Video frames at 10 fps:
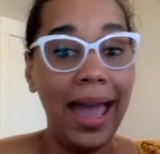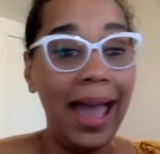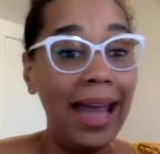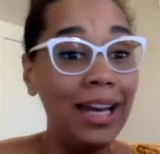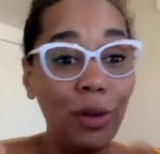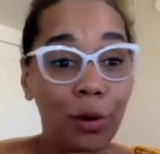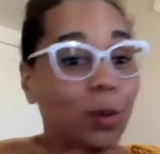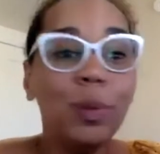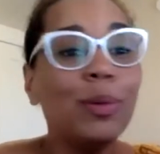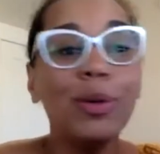And
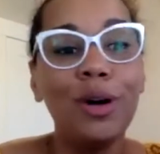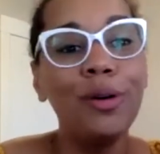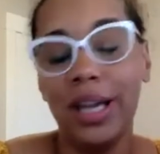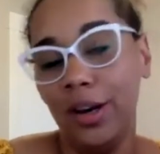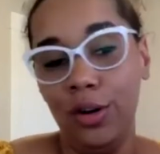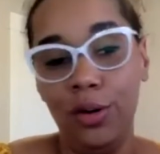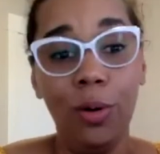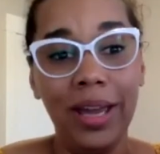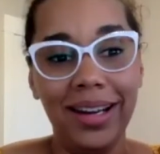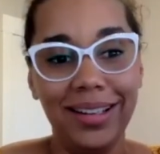those people don't get
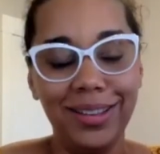annoyed.